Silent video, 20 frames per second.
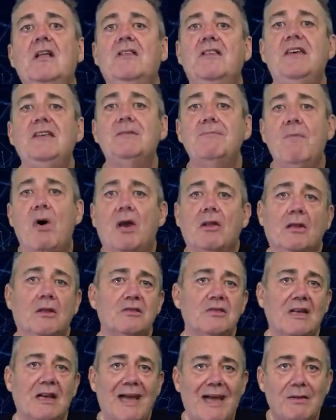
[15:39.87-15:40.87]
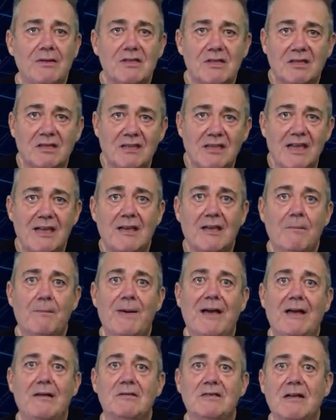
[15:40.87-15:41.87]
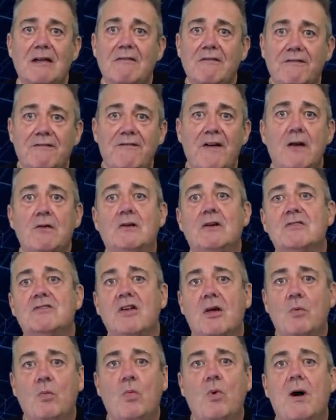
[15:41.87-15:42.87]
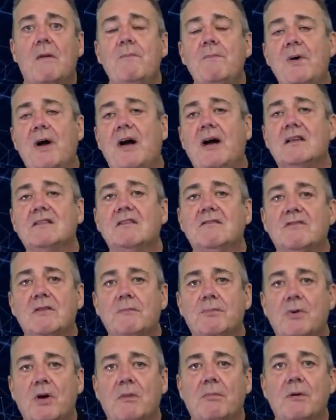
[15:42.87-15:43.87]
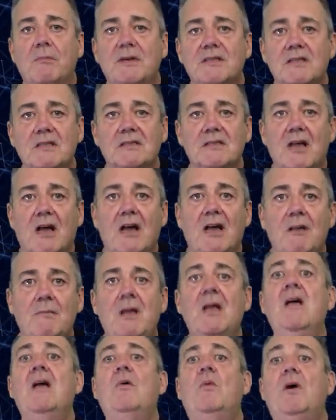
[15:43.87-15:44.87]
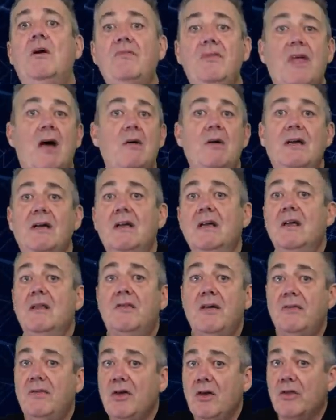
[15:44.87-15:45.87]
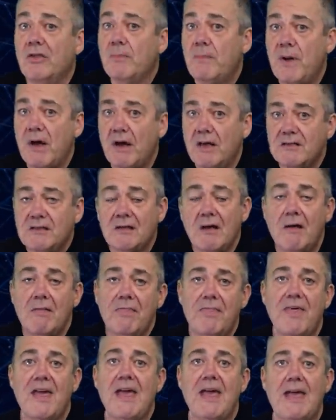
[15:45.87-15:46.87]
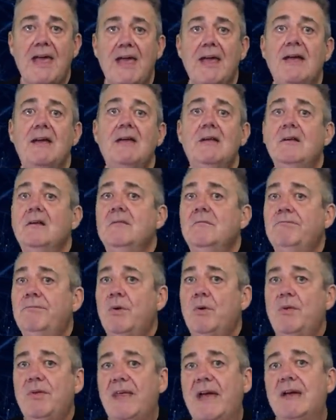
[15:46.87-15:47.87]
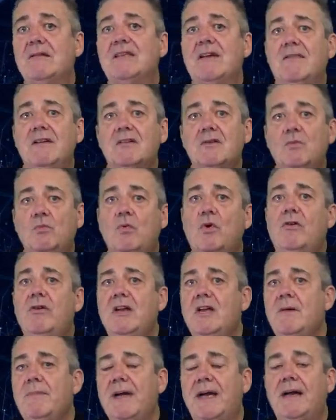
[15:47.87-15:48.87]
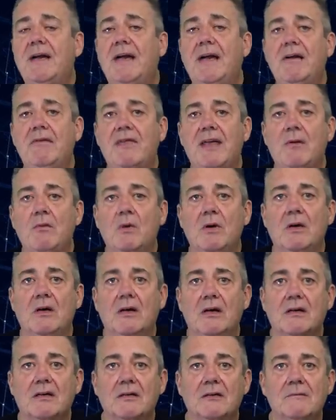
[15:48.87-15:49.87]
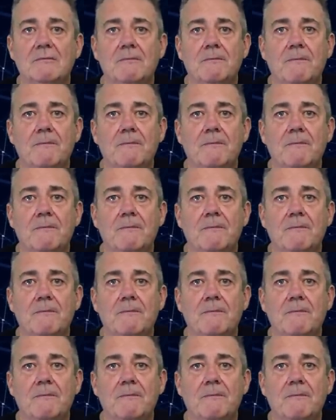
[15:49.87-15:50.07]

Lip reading: These models allow us to think about and focus on one part of the problem at a time, while knowing that the other parts are there, but without having to worry about how they work.